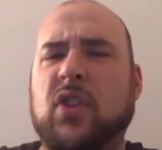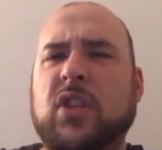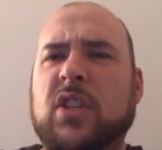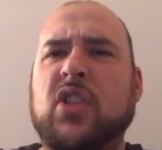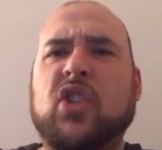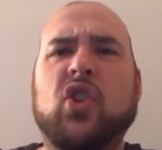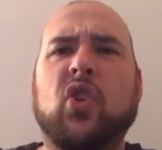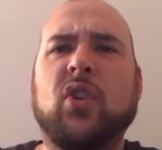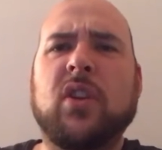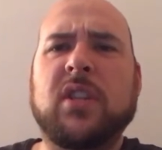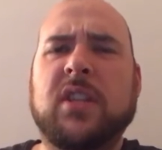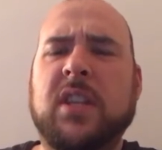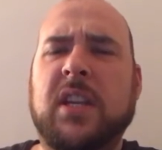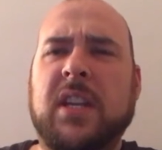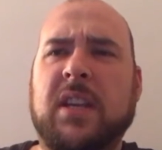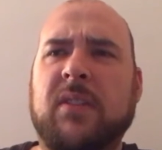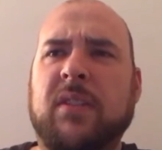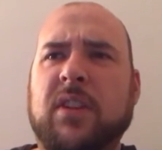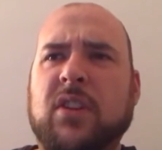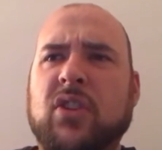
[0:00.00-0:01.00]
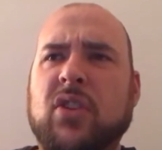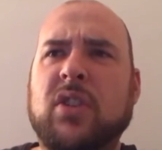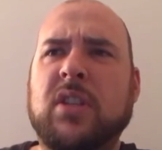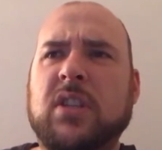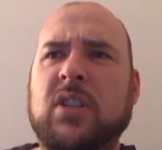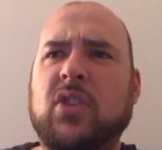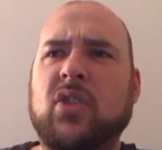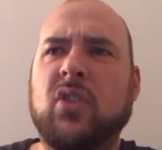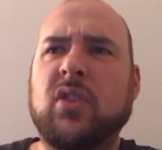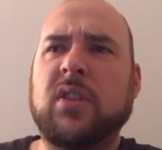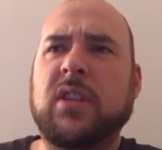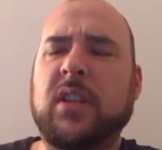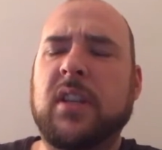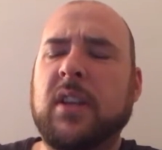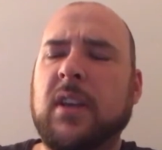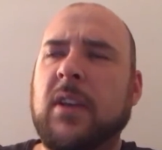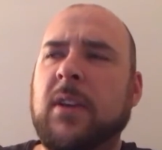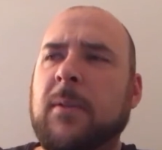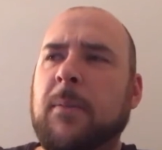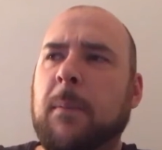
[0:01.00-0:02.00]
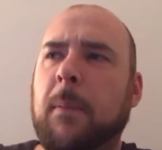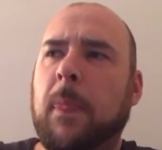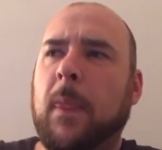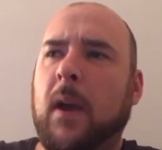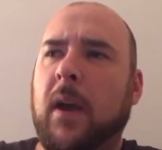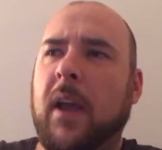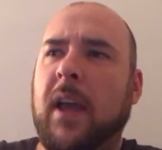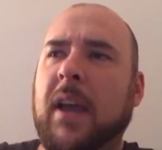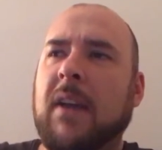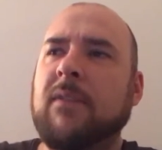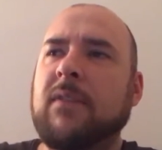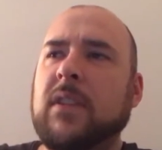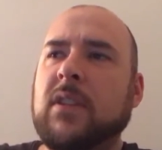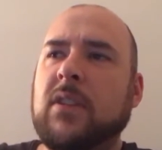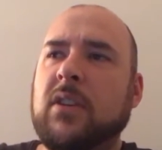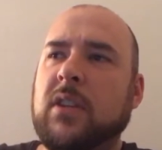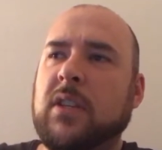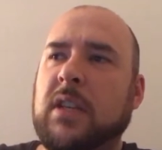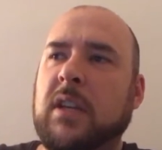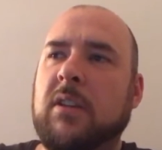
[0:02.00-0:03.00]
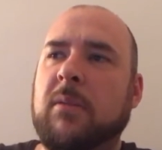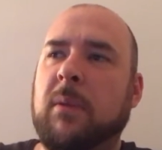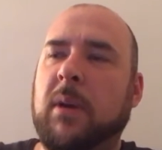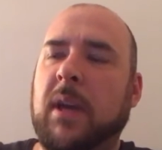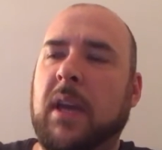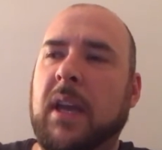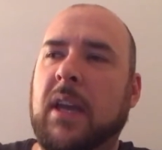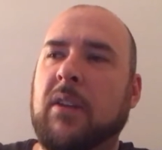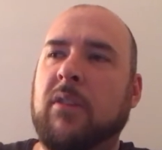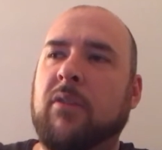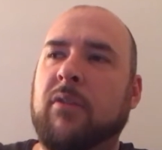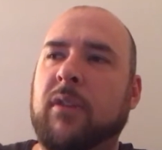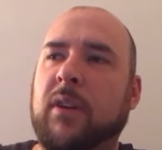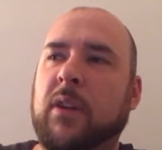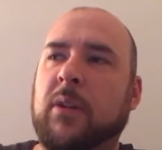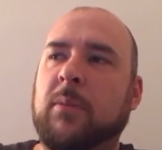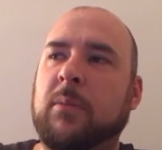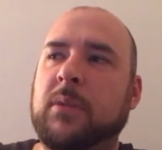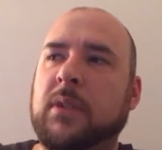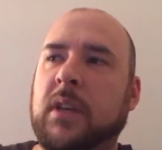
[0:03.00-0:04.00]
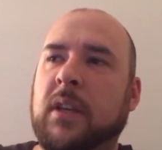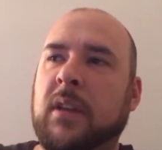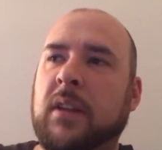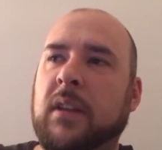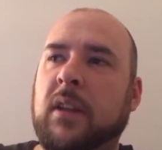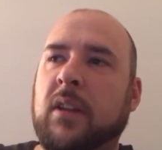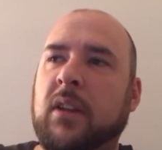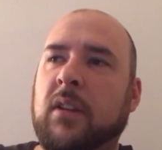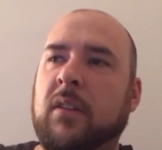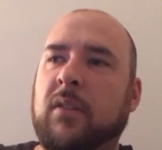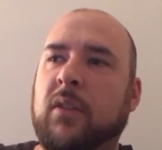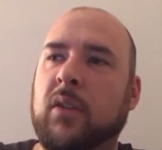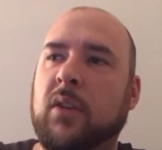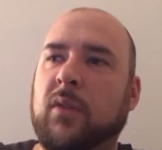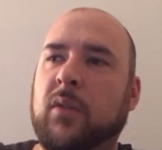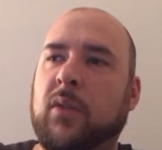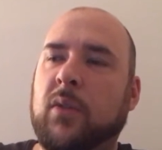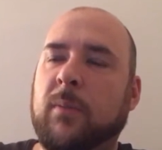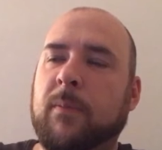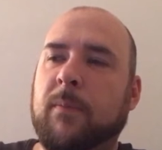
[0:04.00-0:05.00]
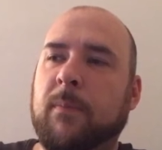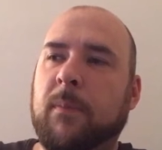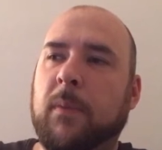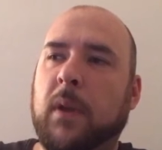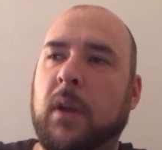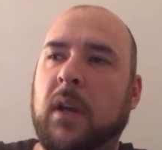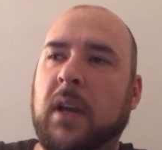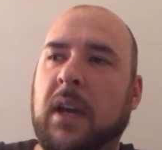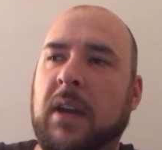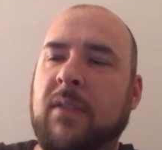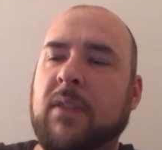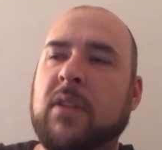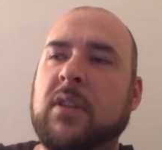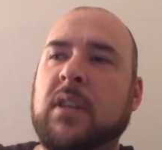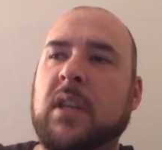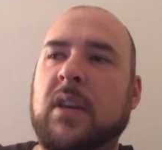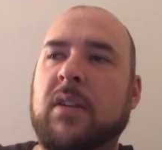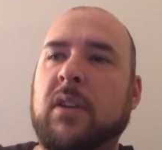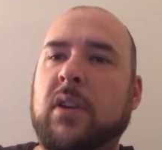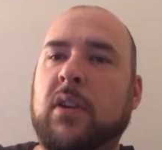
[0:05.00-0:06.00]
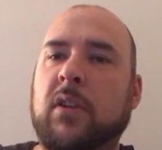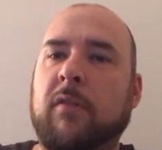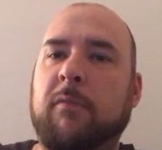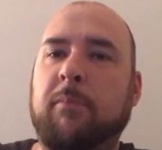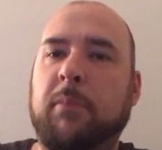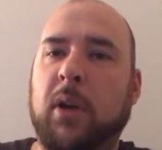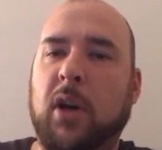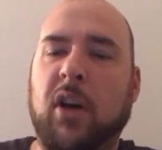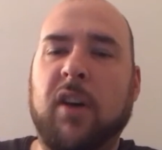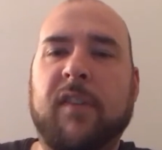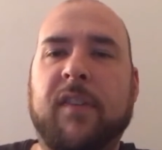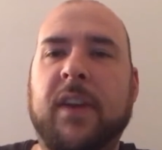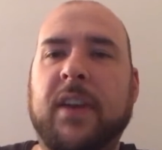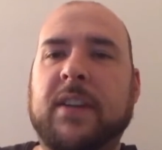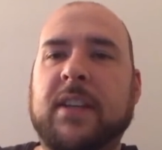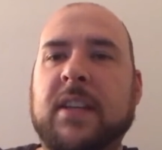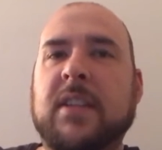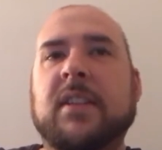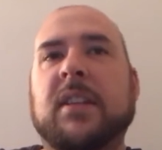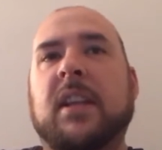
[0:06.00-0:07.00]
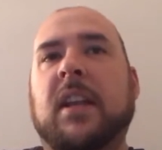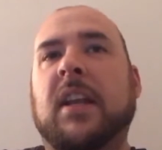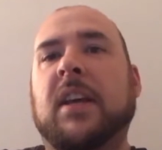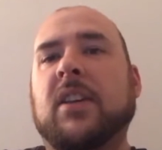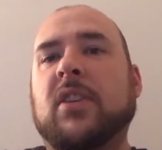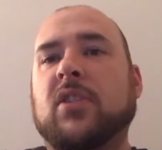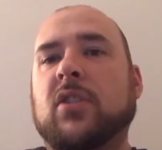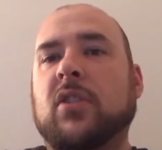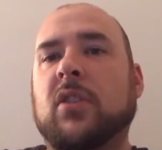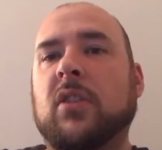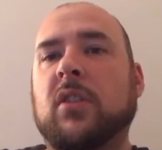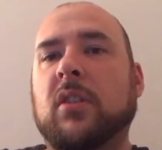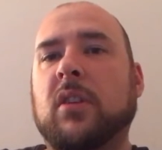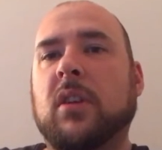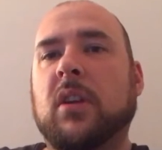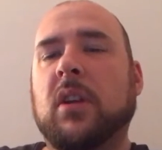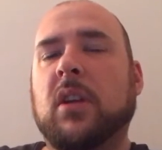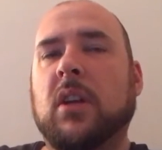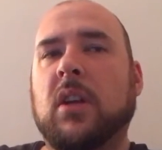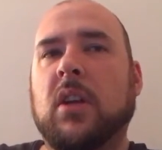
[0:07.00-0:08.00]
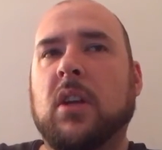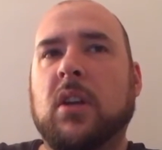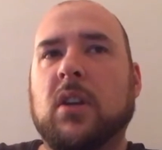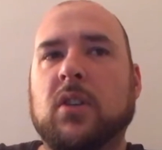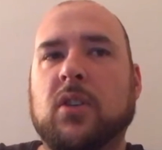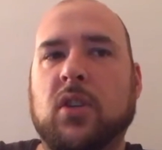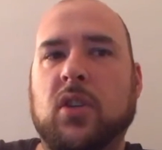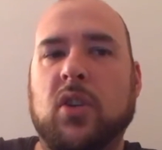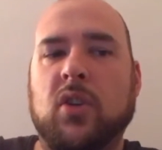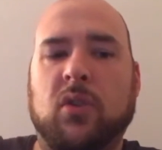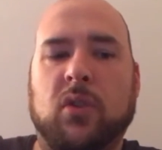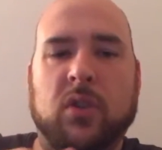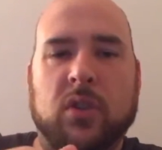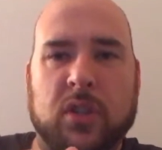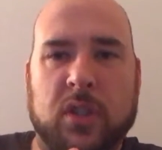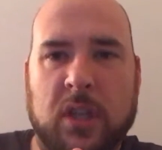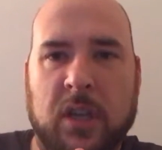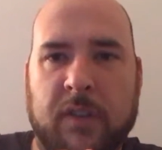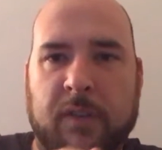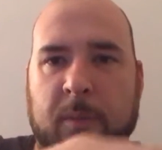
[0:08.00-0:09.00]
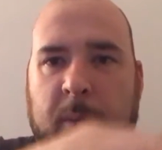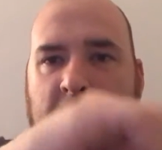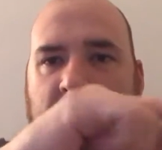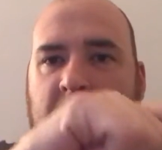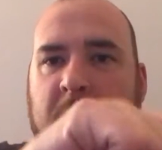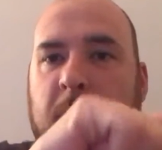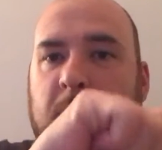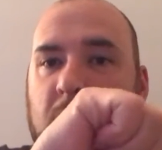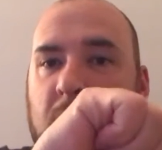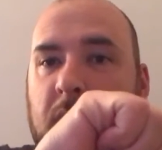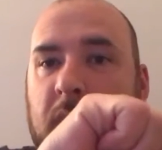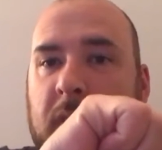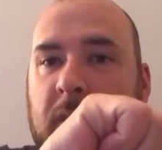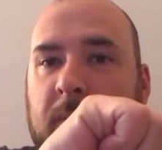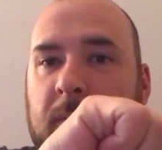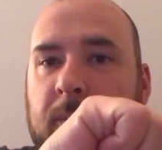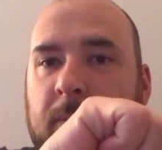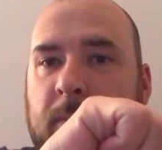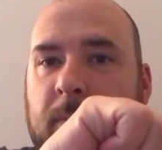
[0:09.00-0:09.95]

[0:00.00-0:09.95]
disjointed. Even it's just disjointed. I have this idea in my head of films, and I have this theory: perfect escalation. So you can start from any point,